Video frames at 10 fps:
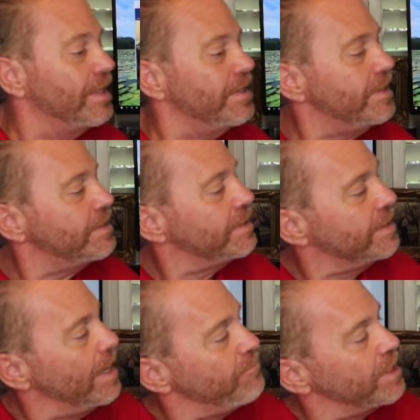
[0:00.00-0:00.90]
This
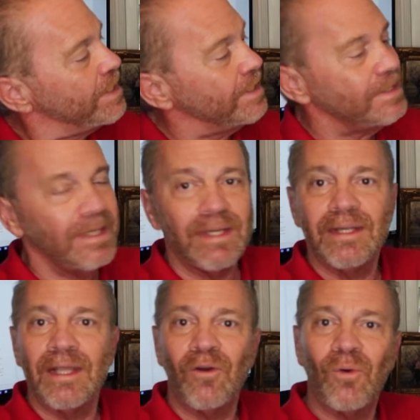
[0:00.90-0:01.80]
indemnity
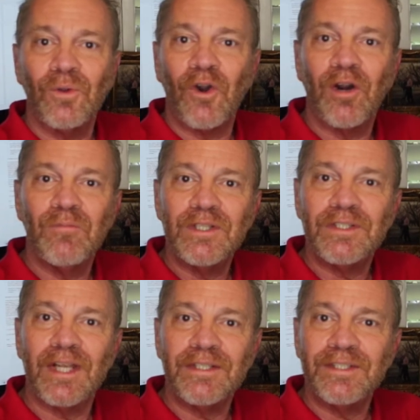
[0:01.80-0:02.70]
and hold harmless
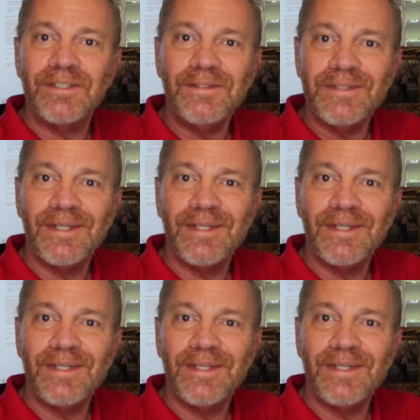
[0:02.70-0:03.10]
section